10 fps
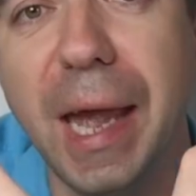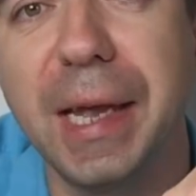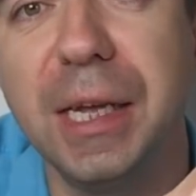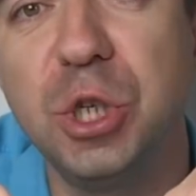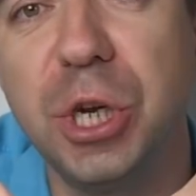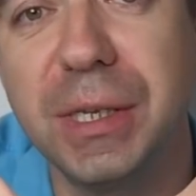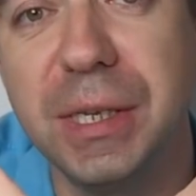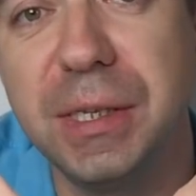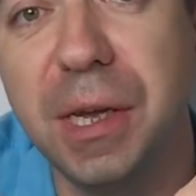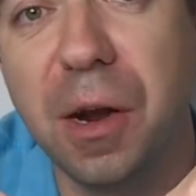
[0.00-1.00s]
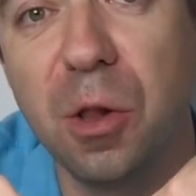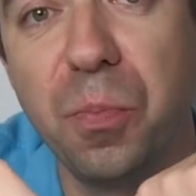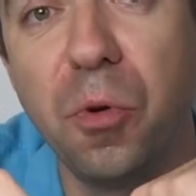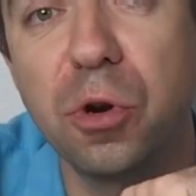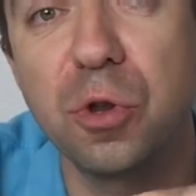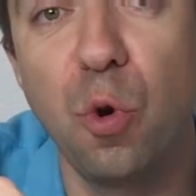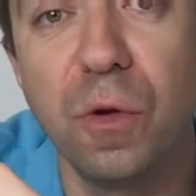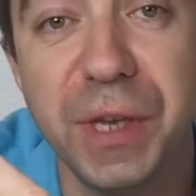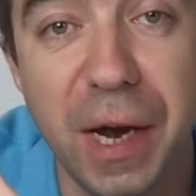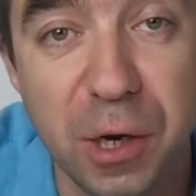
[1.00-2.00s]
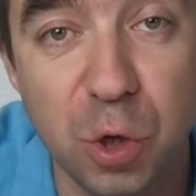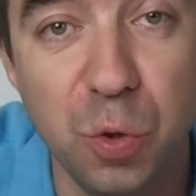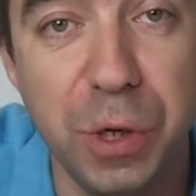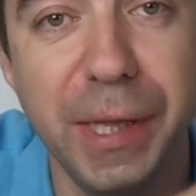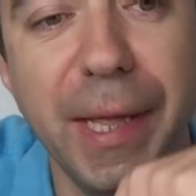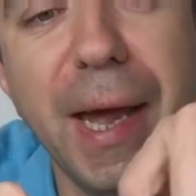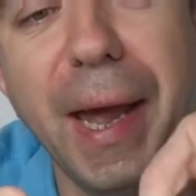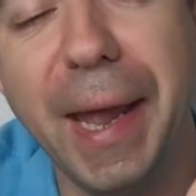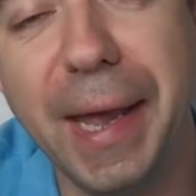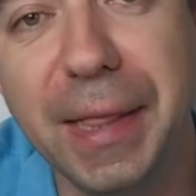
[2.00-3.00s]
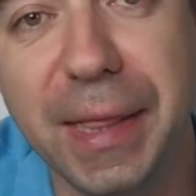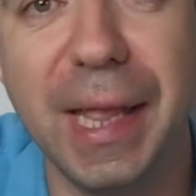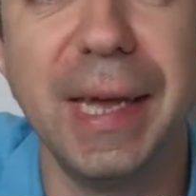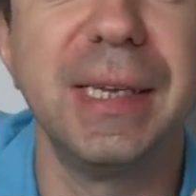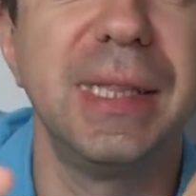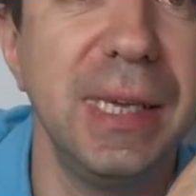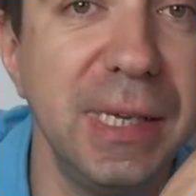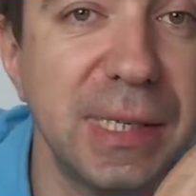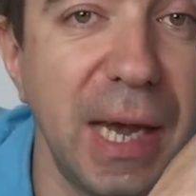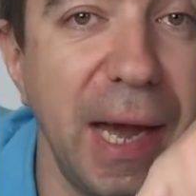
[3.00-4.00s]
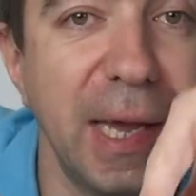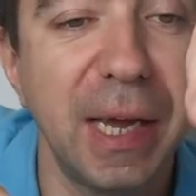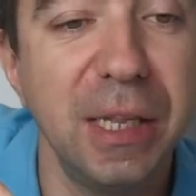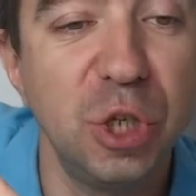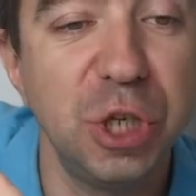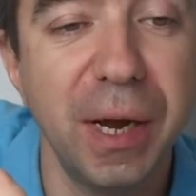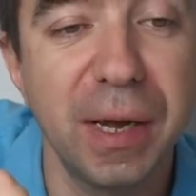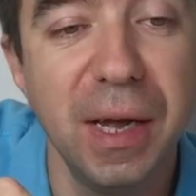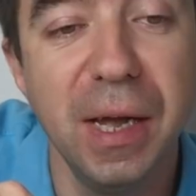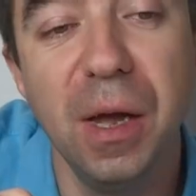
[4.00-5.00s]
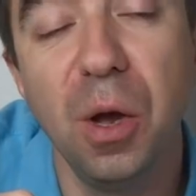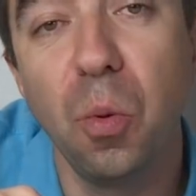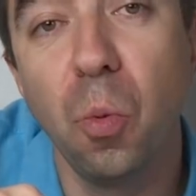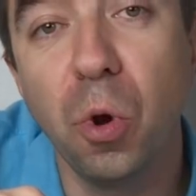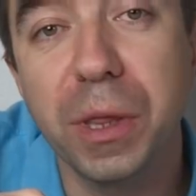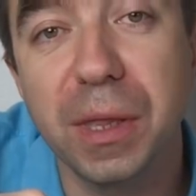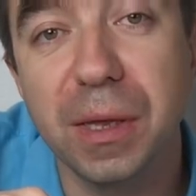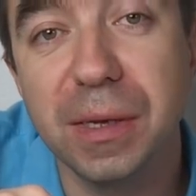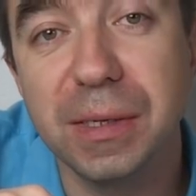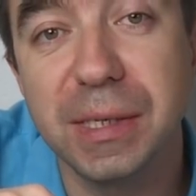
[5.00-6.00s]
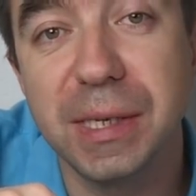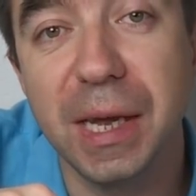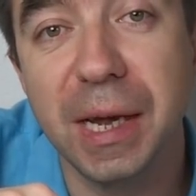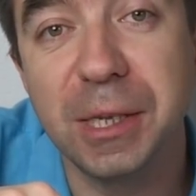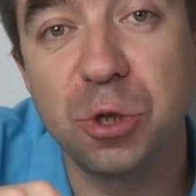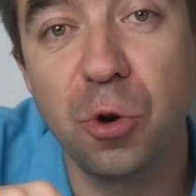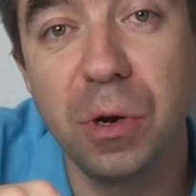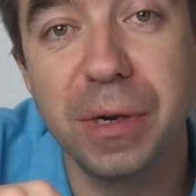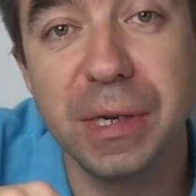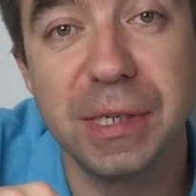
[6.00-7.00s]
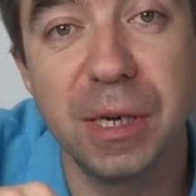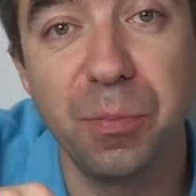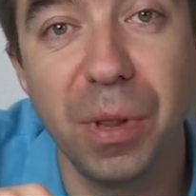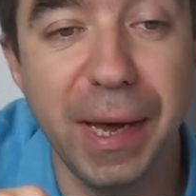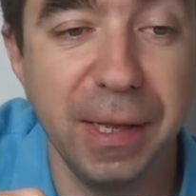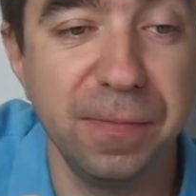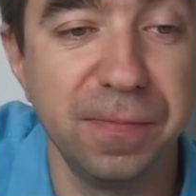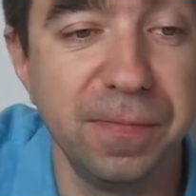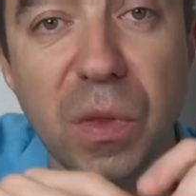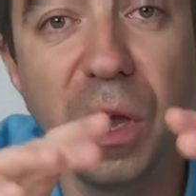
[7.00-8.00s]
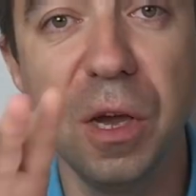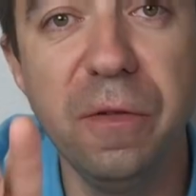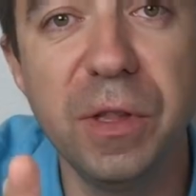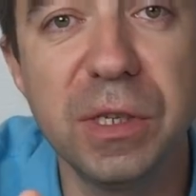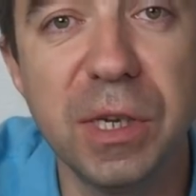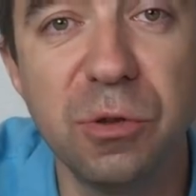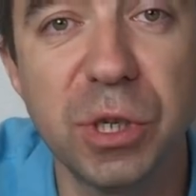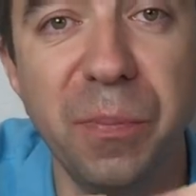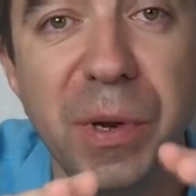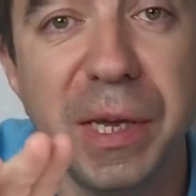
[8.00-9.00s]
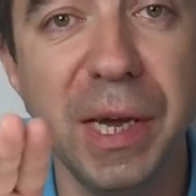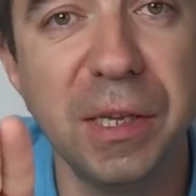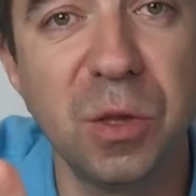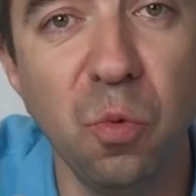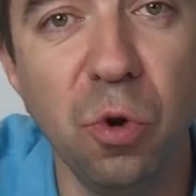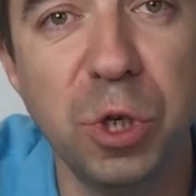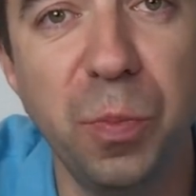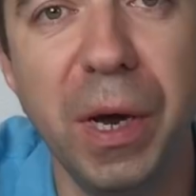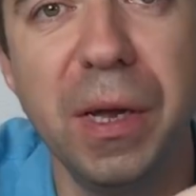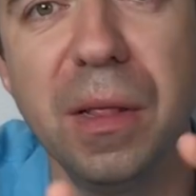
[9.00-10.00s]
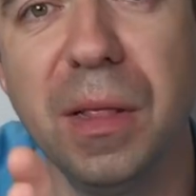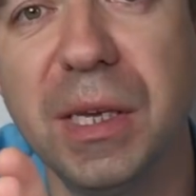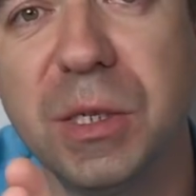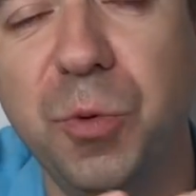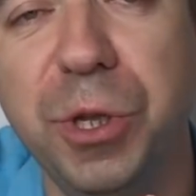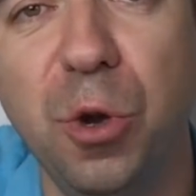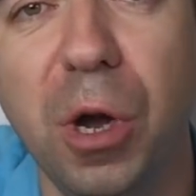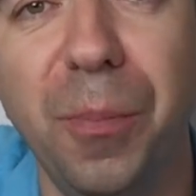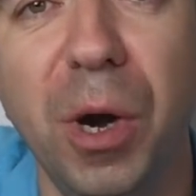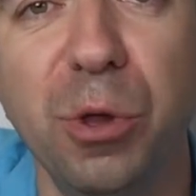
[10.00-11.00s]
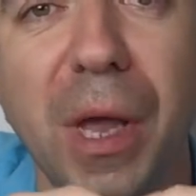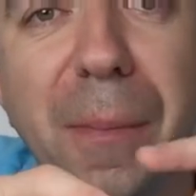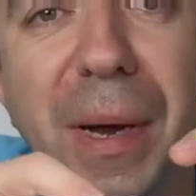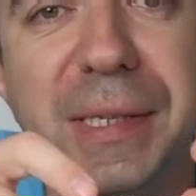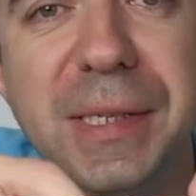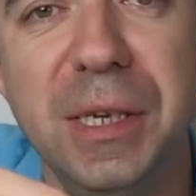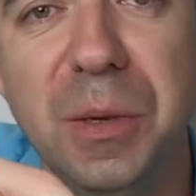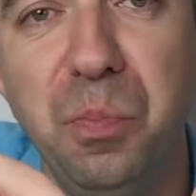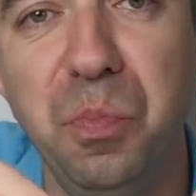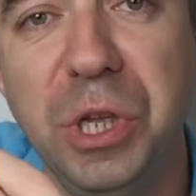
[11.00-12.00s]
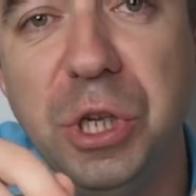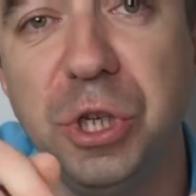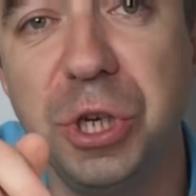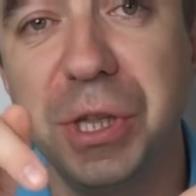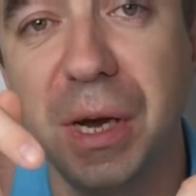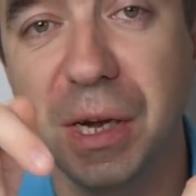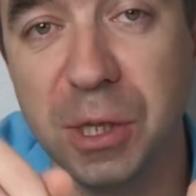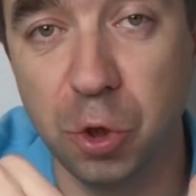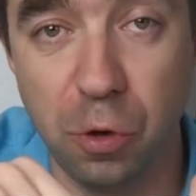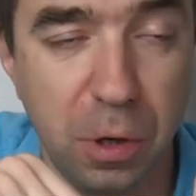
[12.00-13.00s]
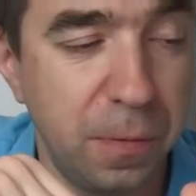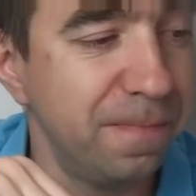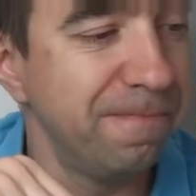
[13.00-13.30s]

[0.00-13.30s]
I can check the serial port of the Arduino and like this, I can check what the controller is replying. If this sounds complicated, watch my last video about MIT Mini Cheetah controller.